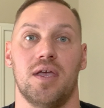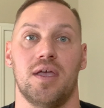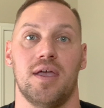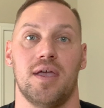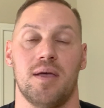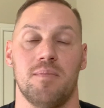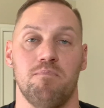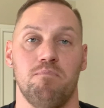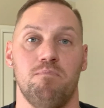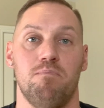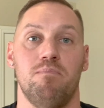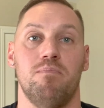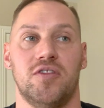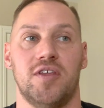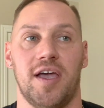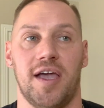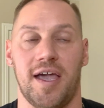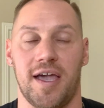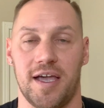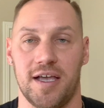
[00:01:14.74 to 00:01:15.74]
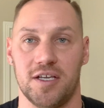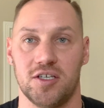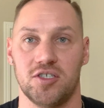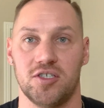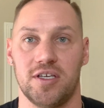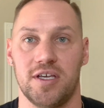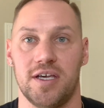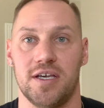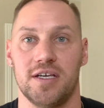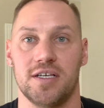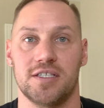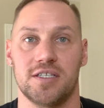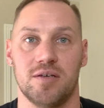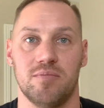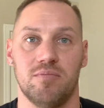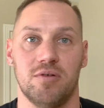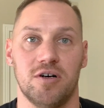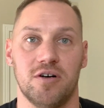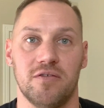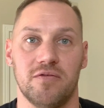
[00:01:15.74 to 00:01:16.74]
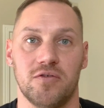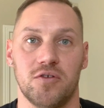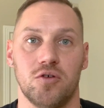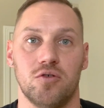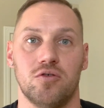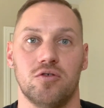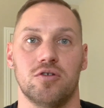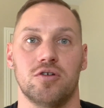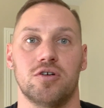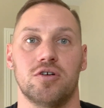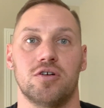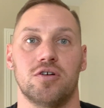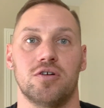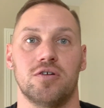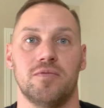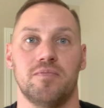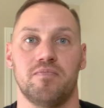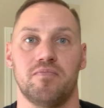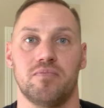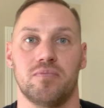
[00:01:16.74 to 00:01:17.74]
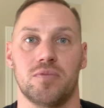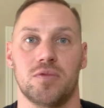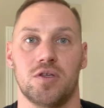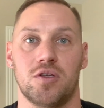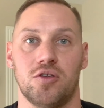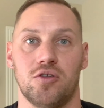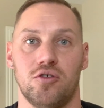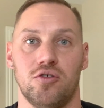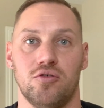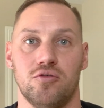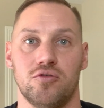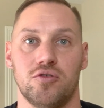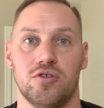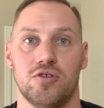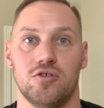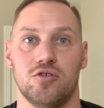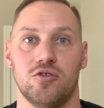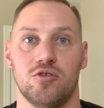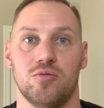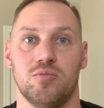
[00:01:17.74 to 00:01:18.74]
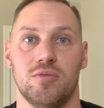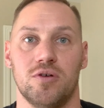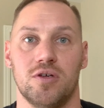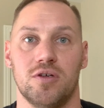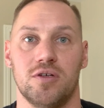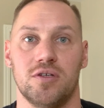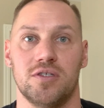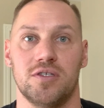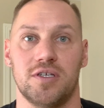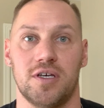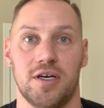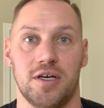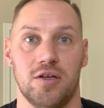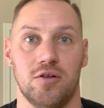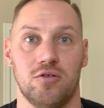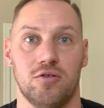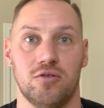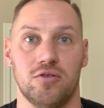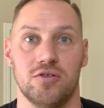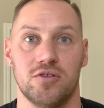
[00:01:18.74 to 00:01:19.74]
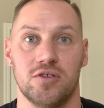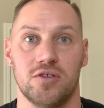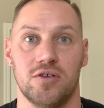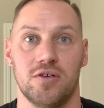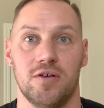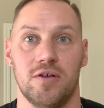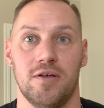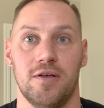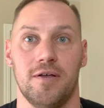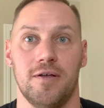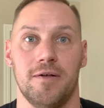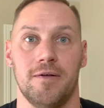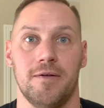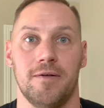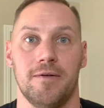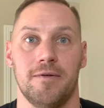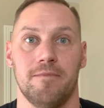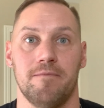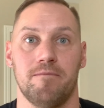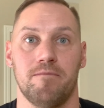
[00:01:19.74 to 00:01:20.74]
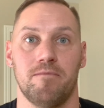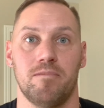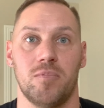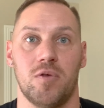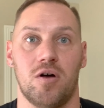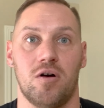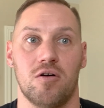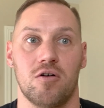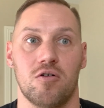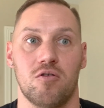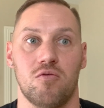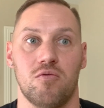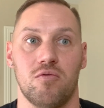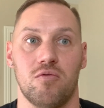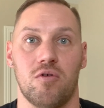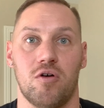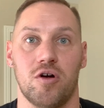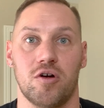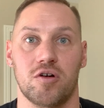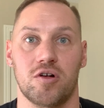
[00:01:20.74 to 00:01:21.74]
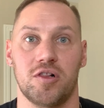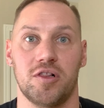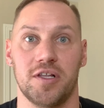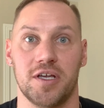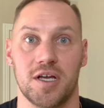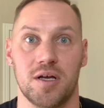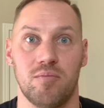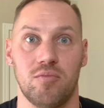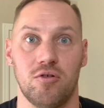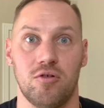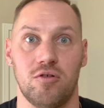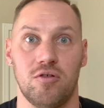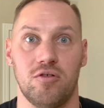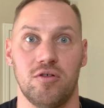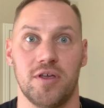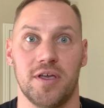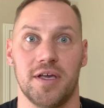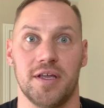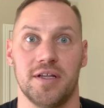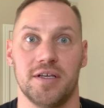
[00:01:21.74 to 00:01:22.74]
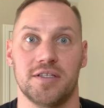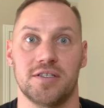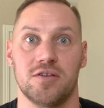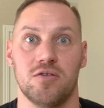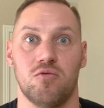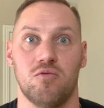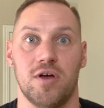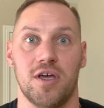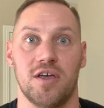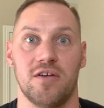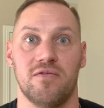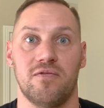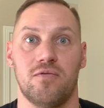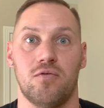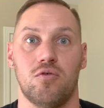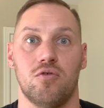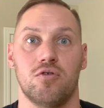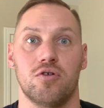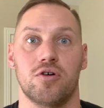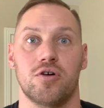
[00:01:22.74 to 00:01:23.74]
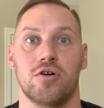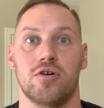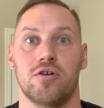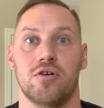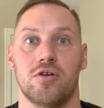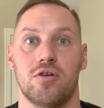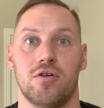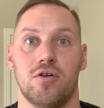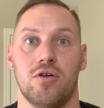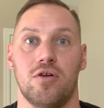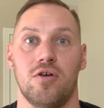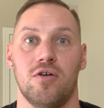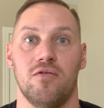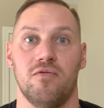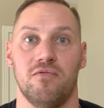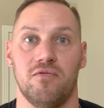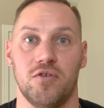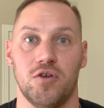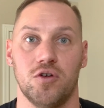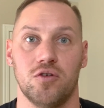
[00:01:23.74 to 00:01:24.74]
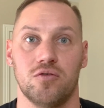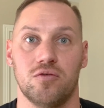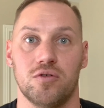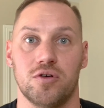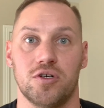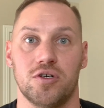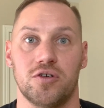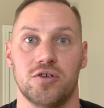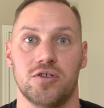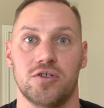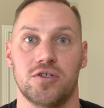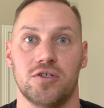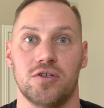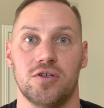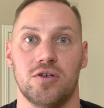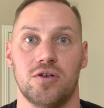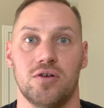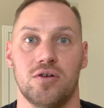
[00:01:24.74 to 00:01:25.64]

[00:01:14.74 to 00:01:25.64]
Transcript: And the hashtags above your YouTube titles are, are clickable and it's a way for viewers